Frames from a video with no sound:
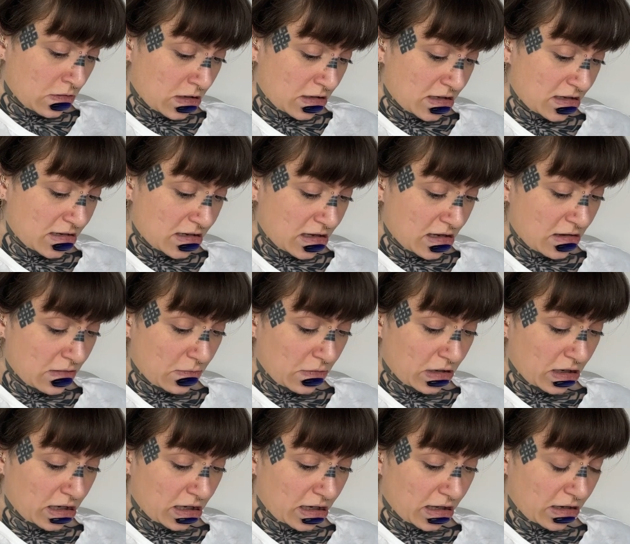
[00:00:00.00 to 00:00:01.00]
today we're
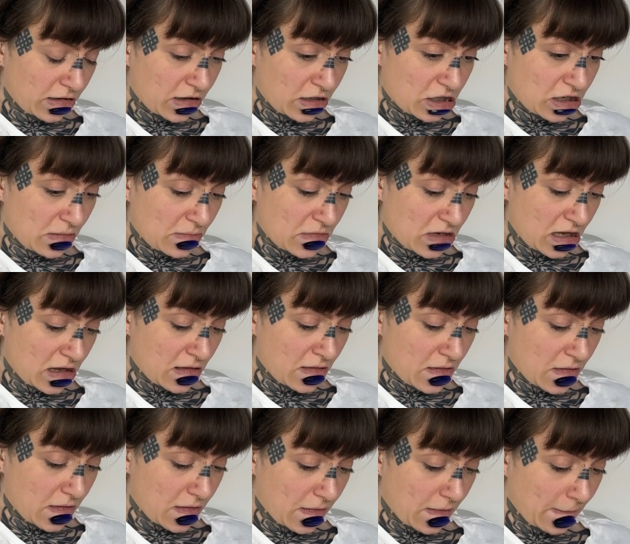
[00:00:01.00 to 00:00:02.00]
going to click on the
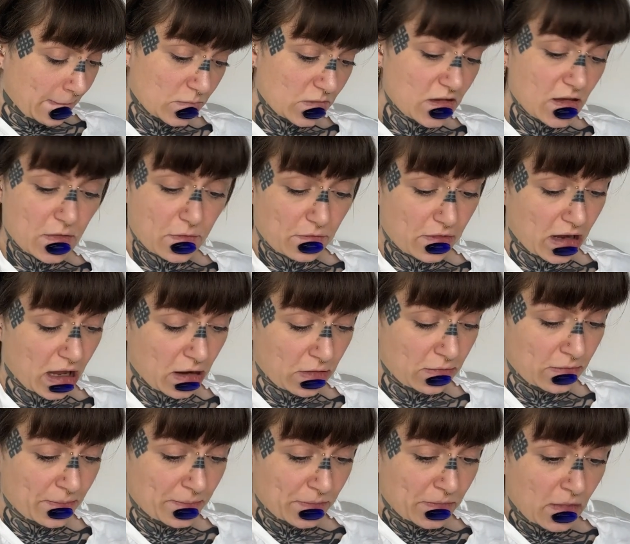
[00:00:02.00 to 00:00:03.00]
gemdens, just for
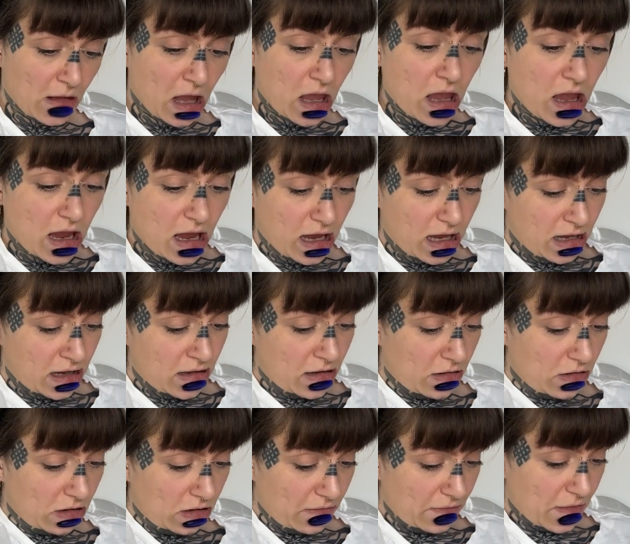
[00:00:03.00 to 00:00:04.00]
now. And
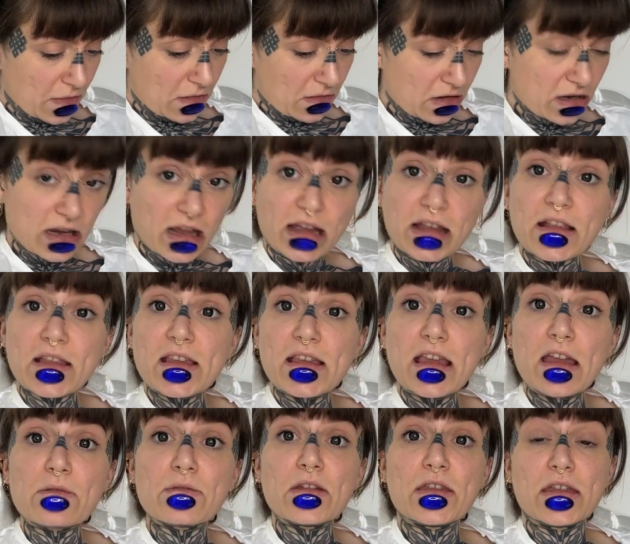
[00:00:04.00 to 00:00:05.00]
all of a sudden I can
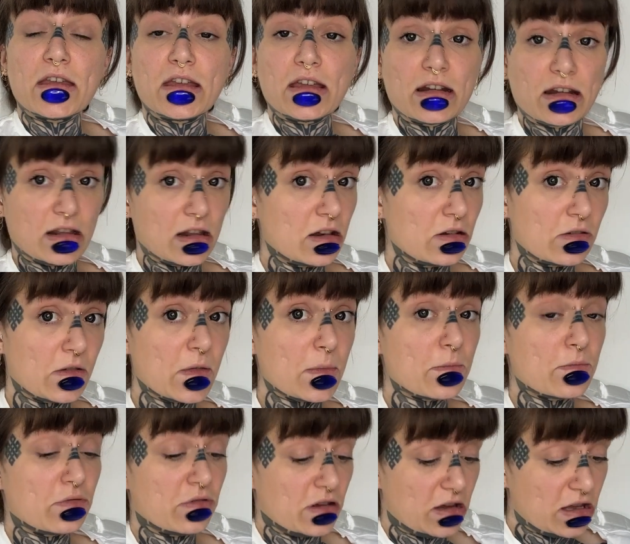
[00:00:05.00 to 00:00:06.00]
see everything and it looks
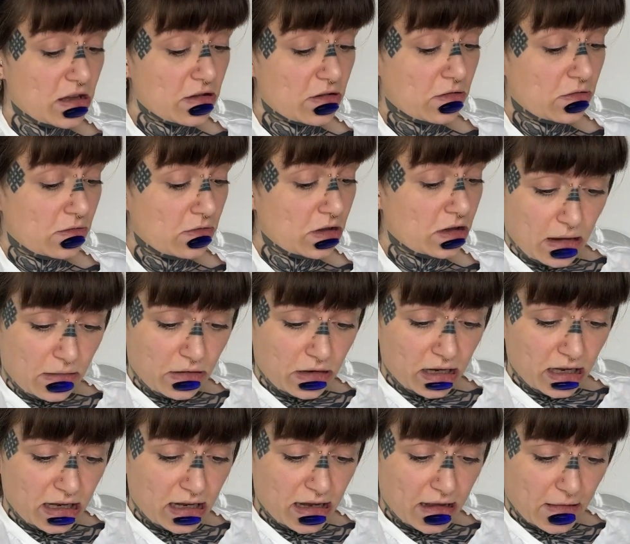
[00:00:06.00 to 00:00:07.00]
pretty cool. I'm going
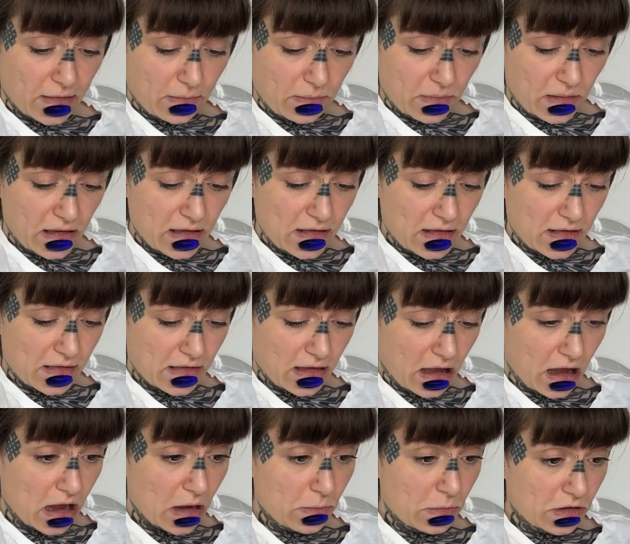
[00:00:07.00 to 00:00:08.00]
to click some pieces
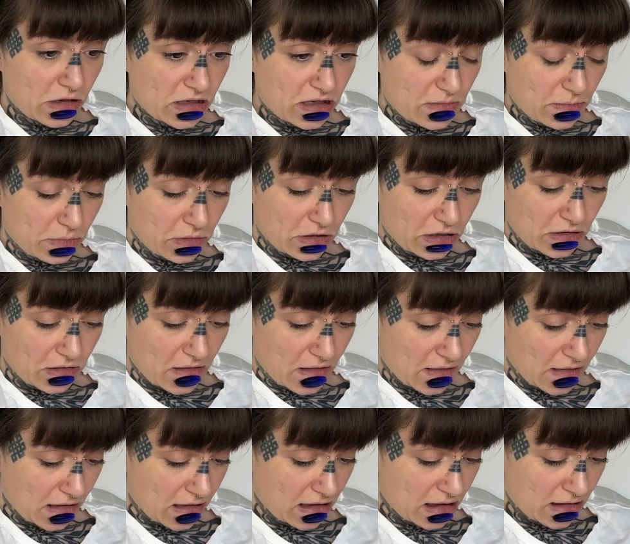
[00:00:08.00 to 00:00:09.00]
that I want to put on
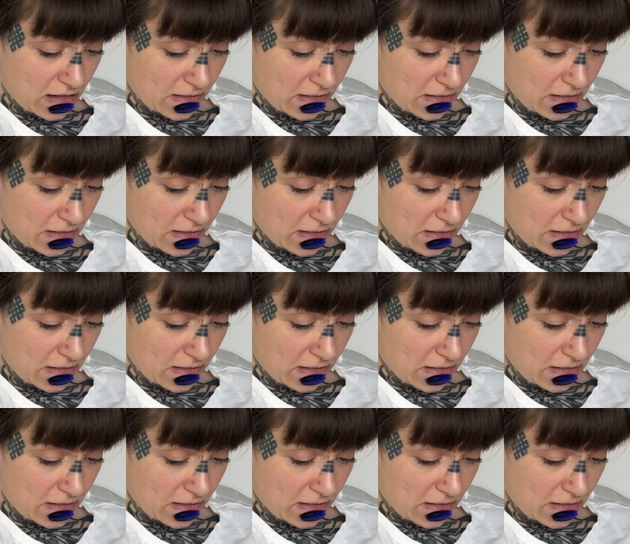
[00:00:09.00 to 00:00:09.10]
this ear.